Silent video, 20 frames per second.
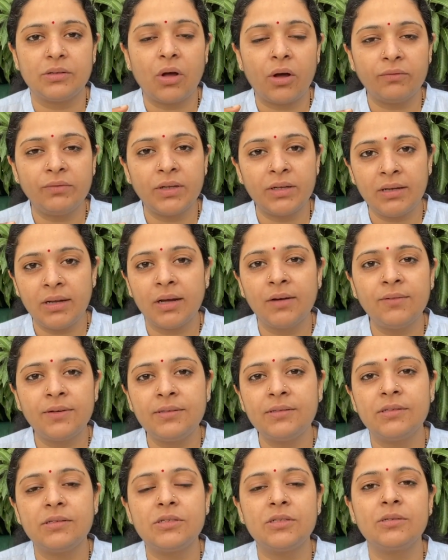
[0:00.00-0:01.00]
of the
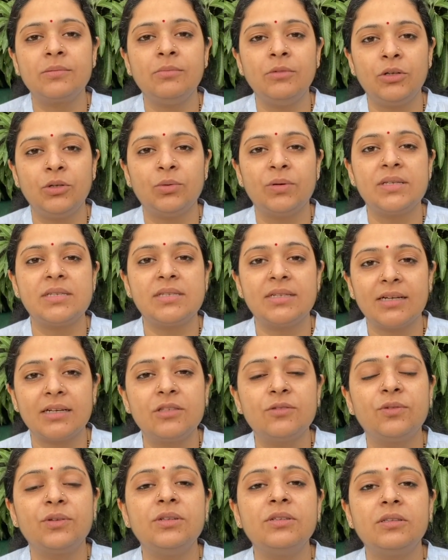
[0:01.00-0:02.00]
nervous system to a stressful